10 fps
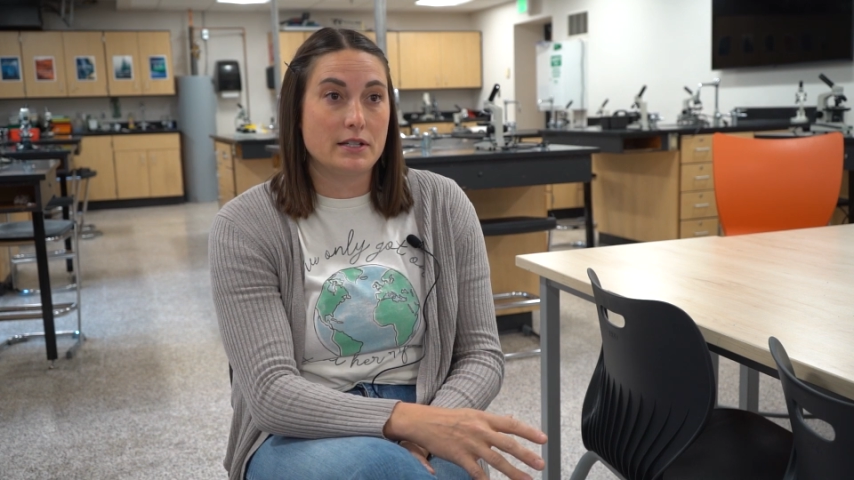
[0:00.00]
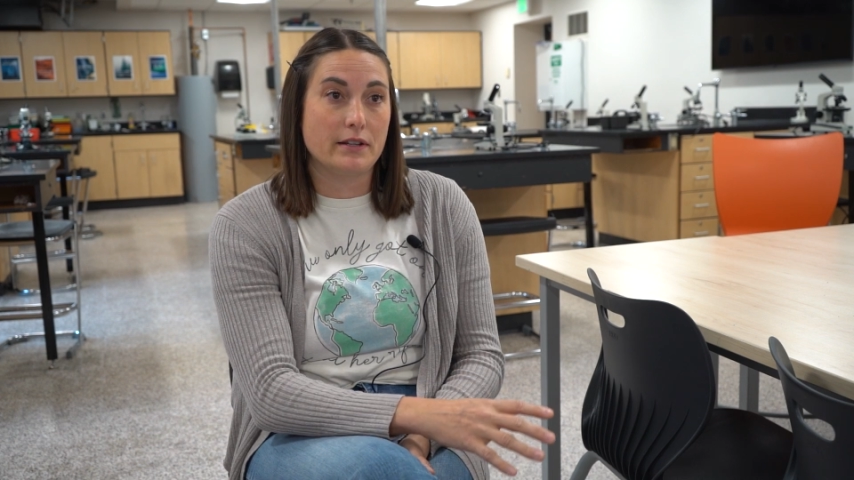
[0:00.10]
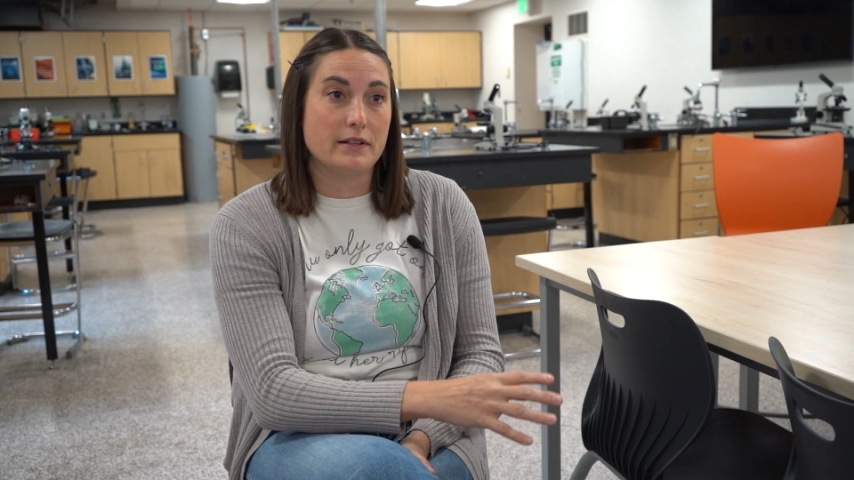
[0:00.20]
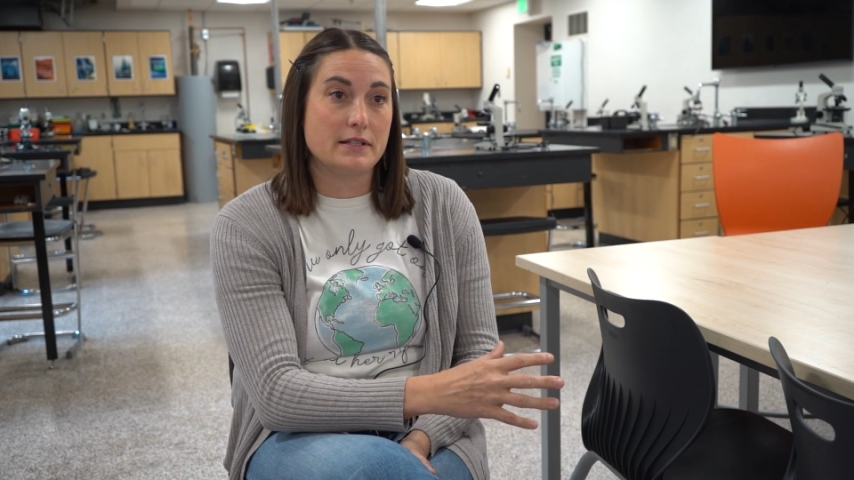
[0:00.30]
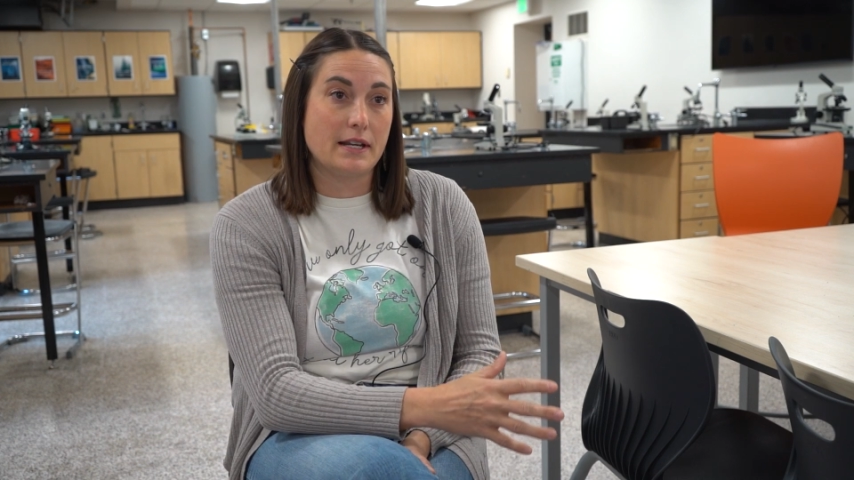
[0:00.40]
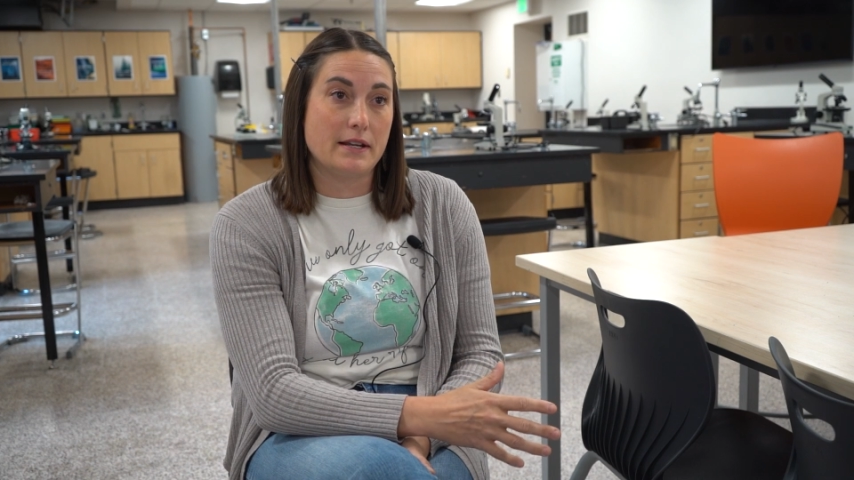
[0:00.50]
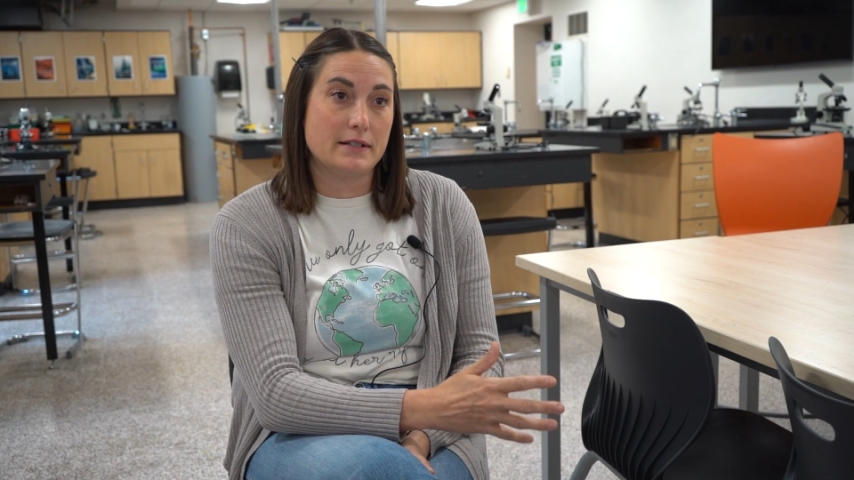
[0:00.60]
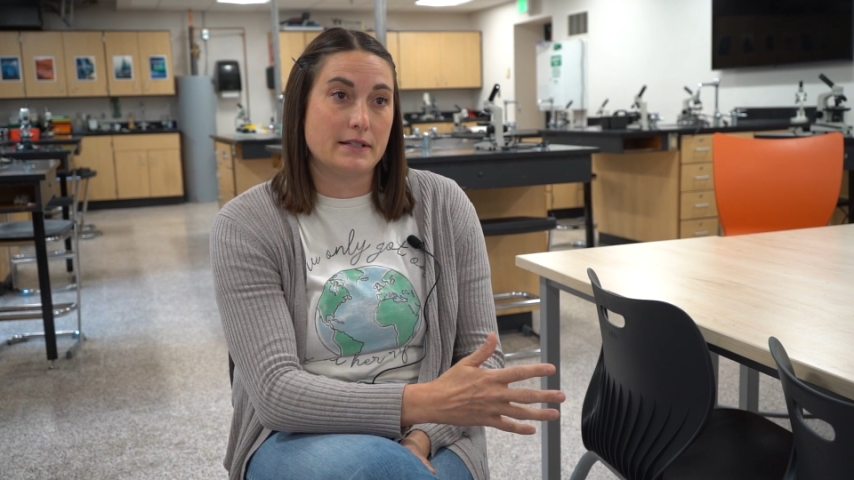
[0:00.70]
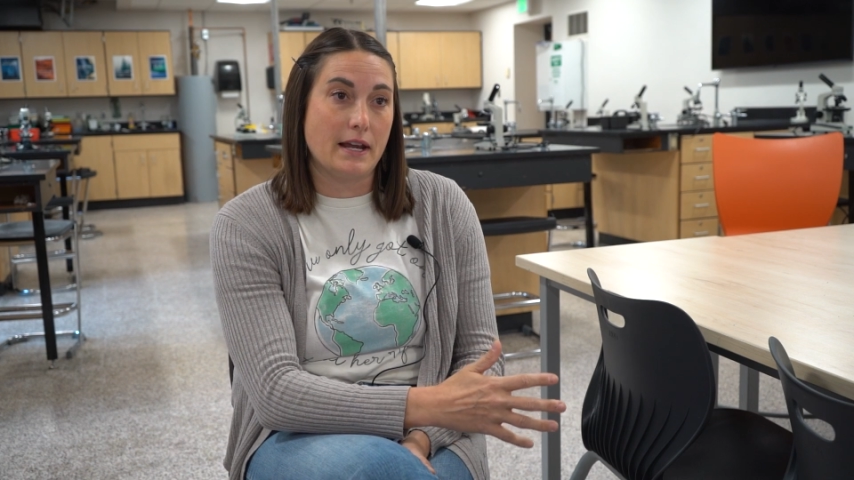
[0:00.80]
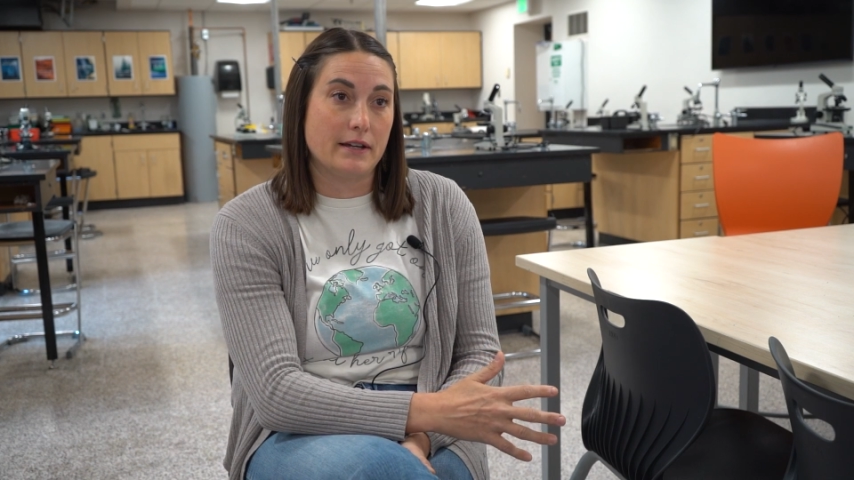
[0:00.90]
to the state
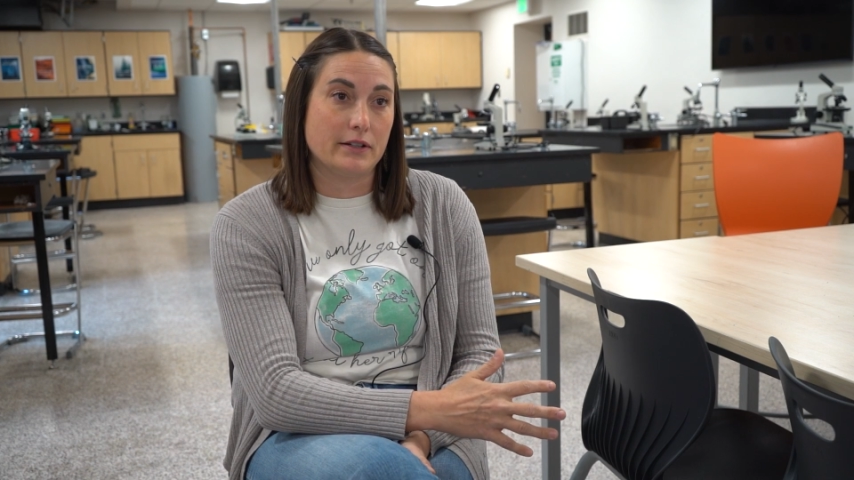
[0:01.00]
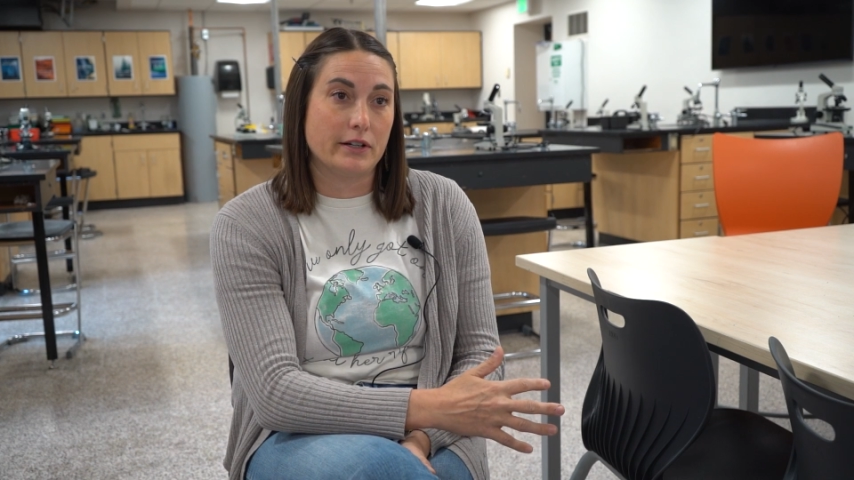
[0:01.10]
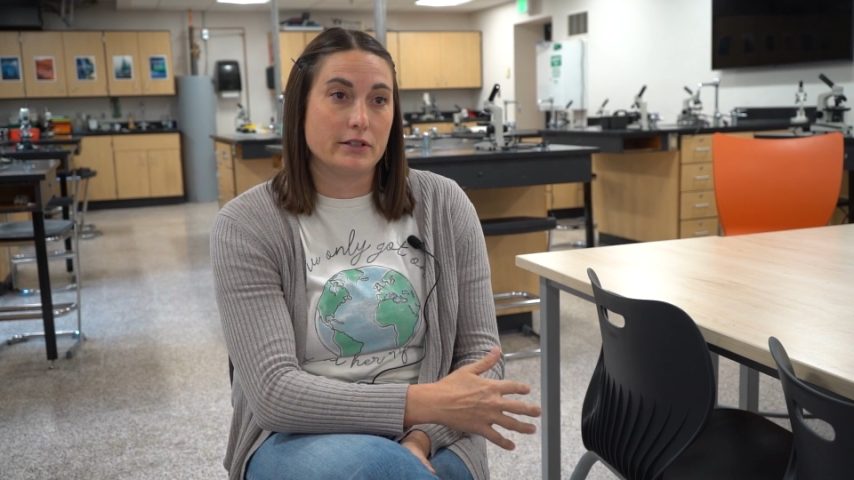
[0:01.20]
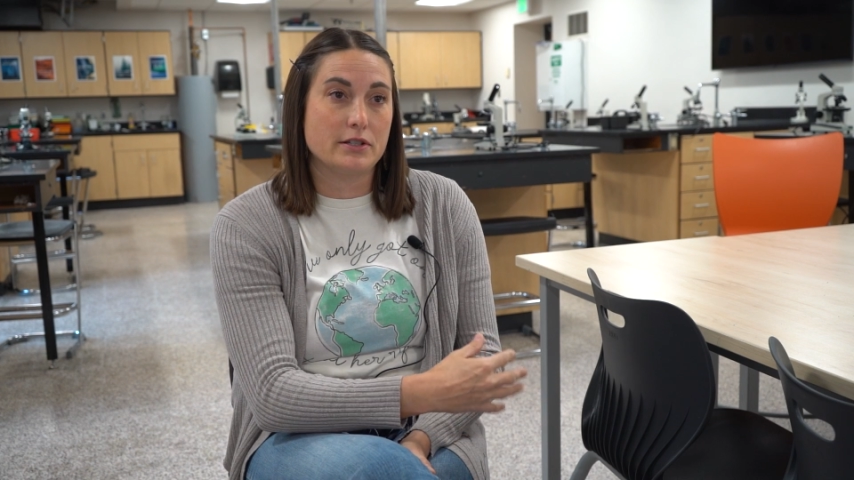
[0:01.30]
standard.